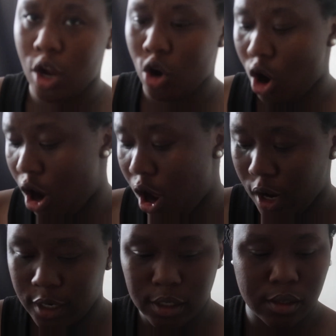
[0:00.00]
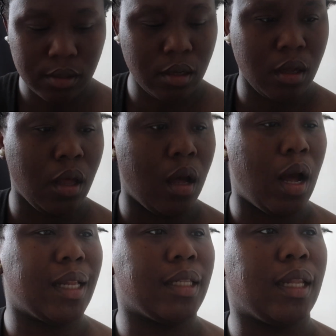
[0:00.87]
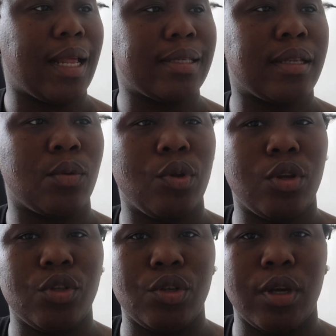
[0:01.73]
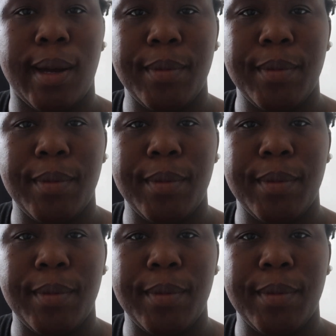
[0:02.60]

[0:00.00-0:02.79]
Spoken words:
Guys, the last thing I want to do,